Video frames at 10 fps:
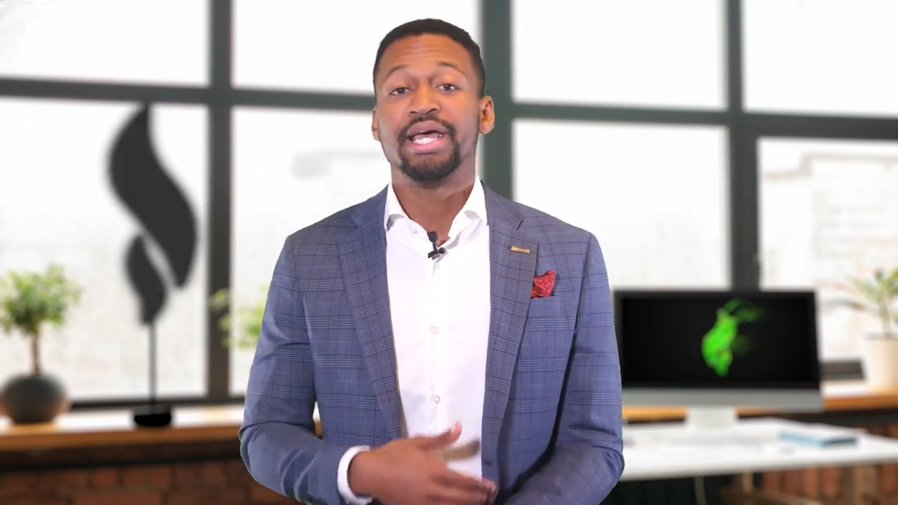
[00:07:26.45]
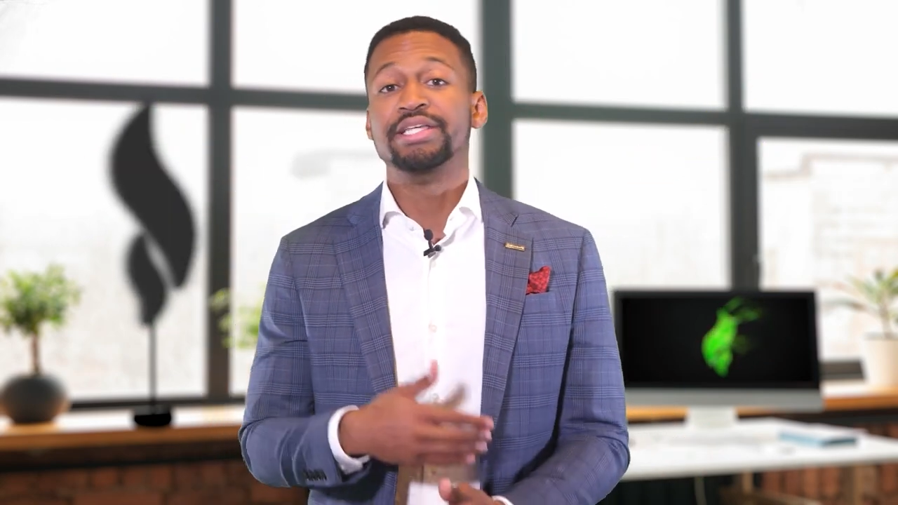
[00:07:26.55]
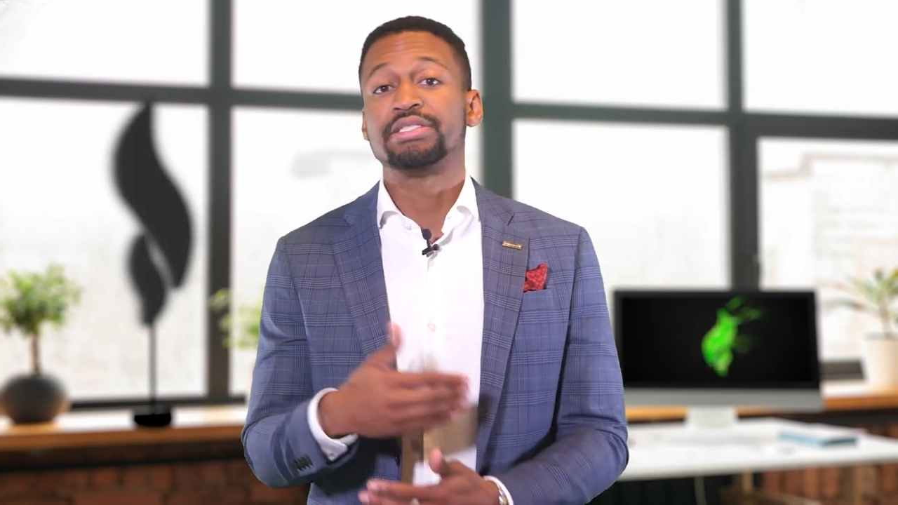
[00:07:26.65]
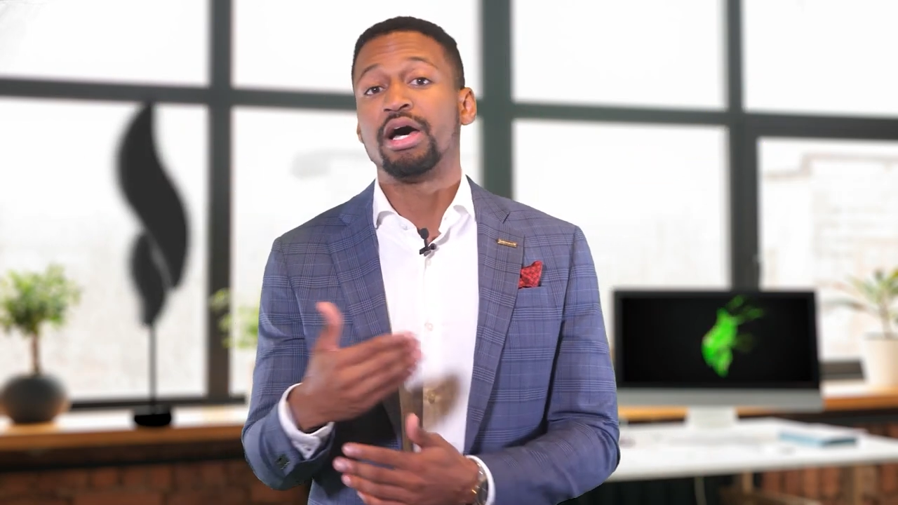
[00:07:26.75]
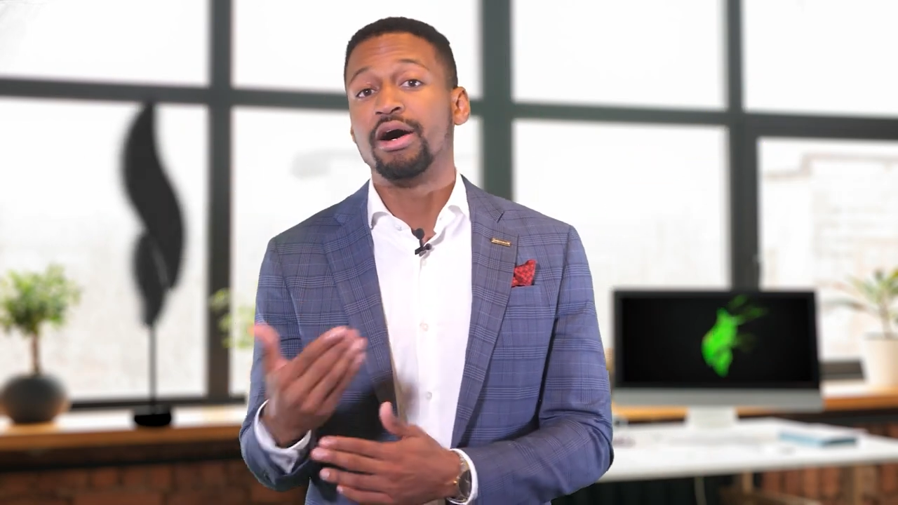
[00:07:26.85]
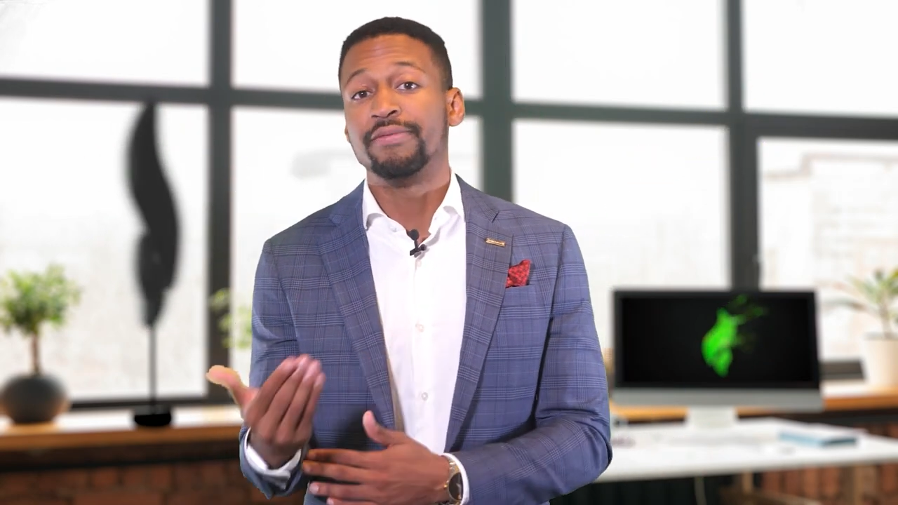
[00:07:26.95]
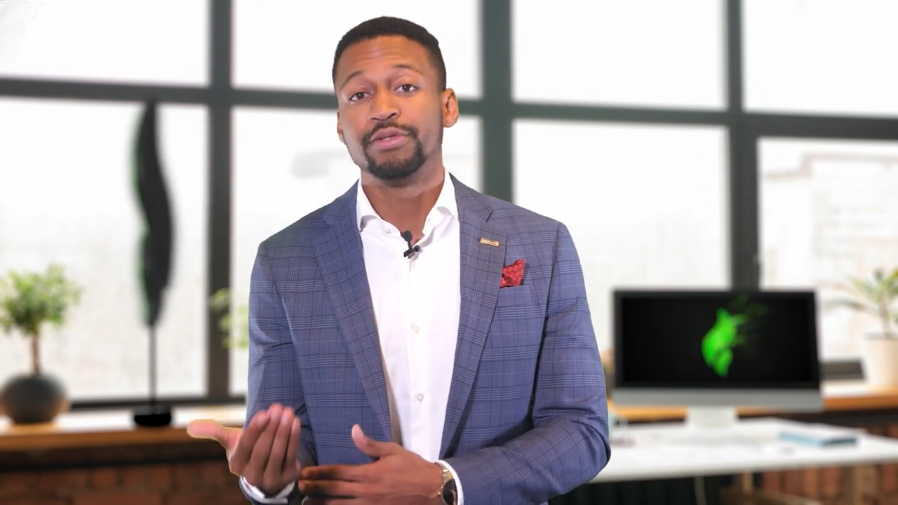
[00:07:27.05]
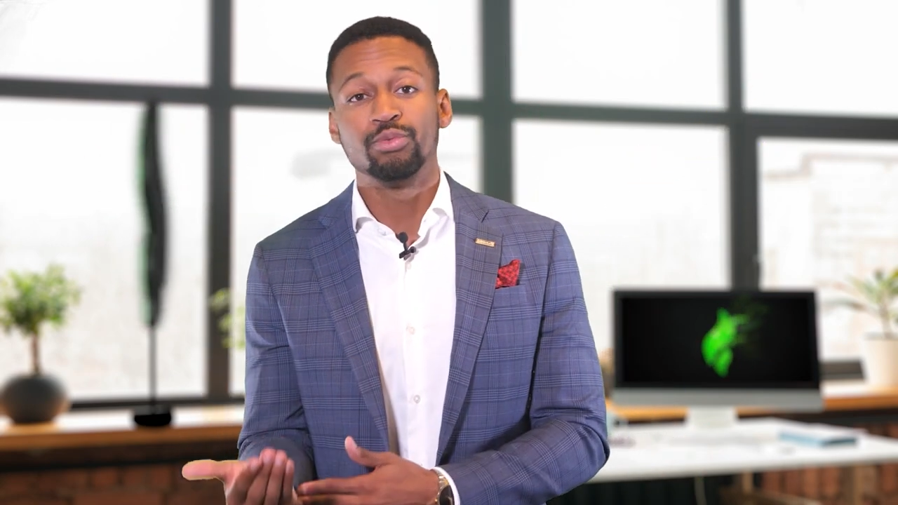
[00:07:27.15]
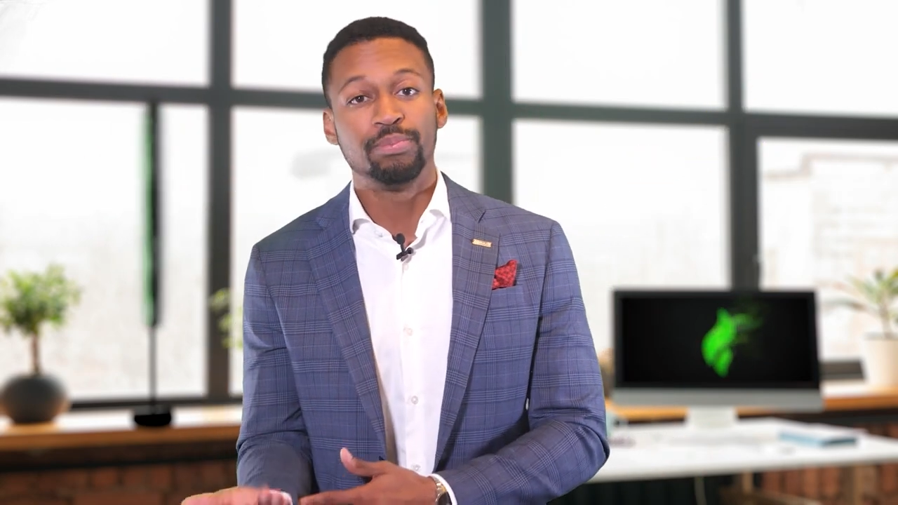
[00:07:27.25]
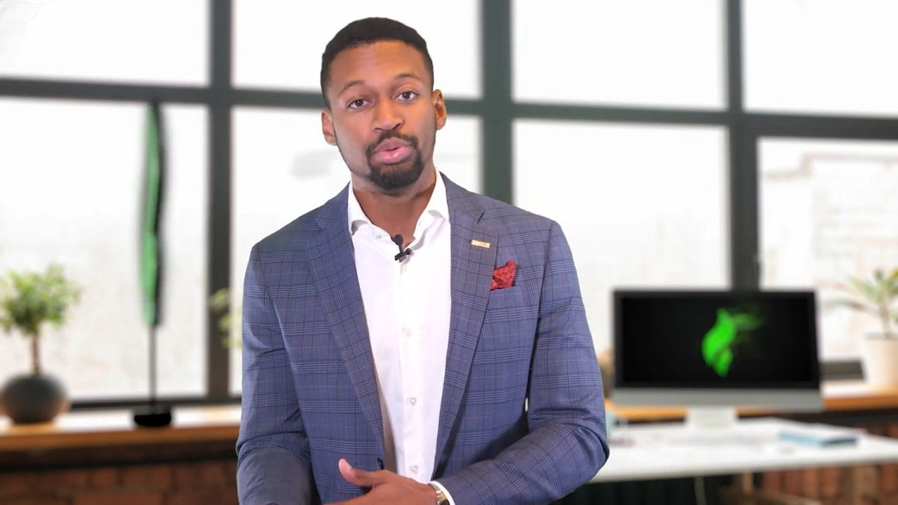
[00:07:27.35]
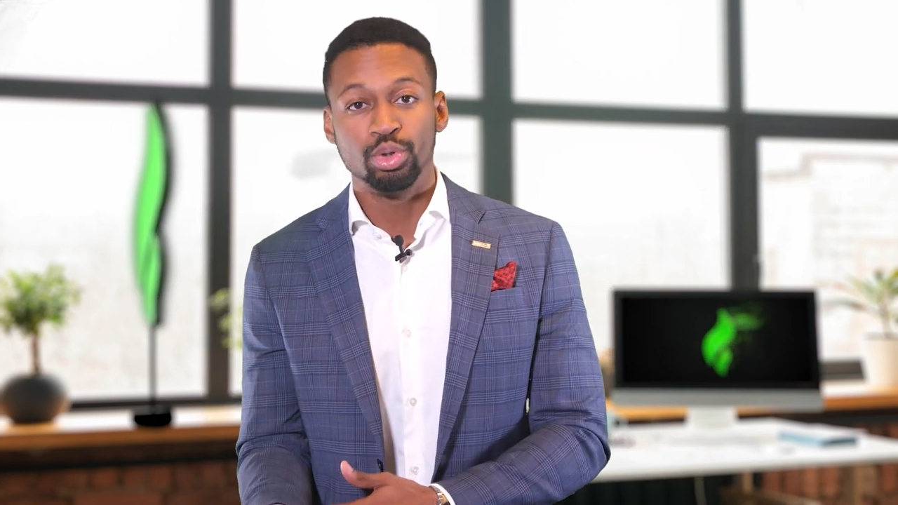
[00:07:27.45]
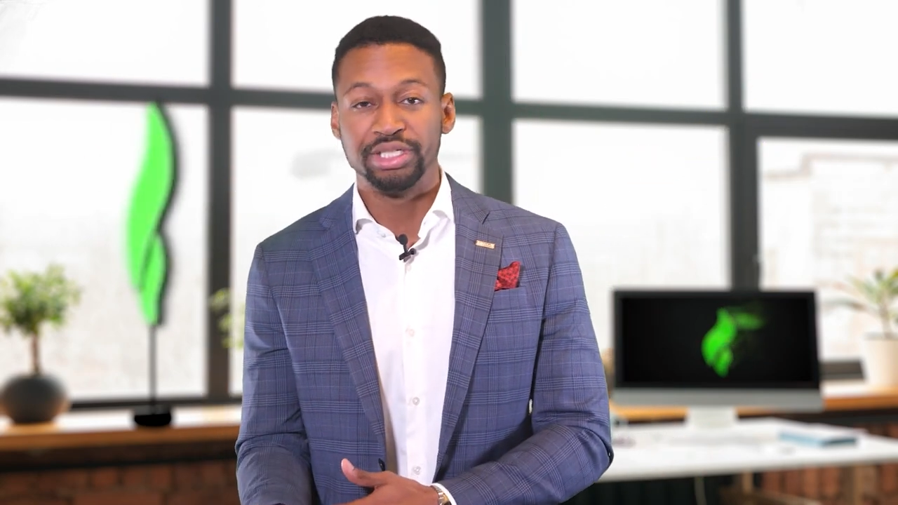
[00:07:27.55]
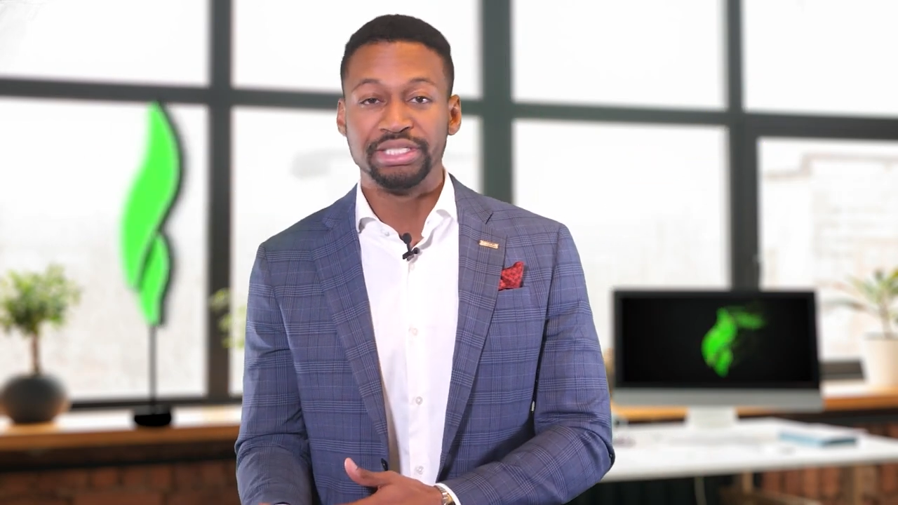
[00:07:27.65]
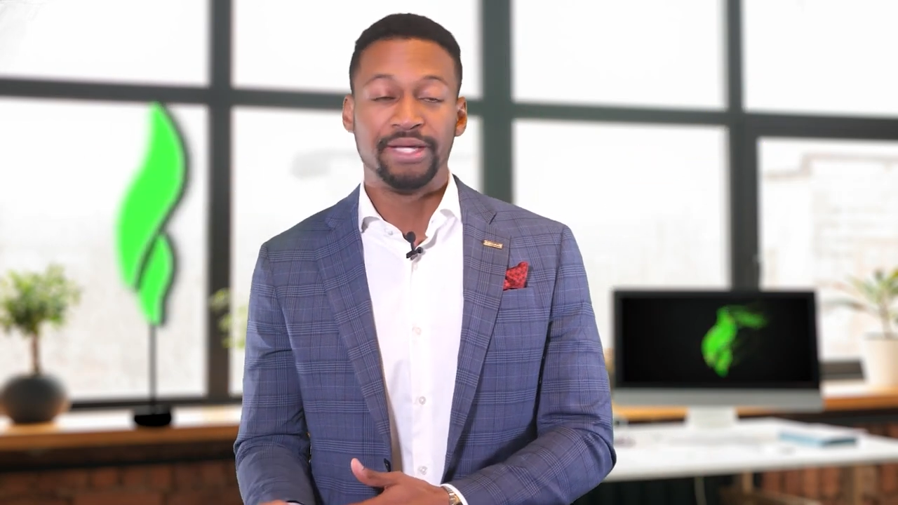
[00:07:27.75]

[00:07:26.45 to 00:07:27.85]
it's often reported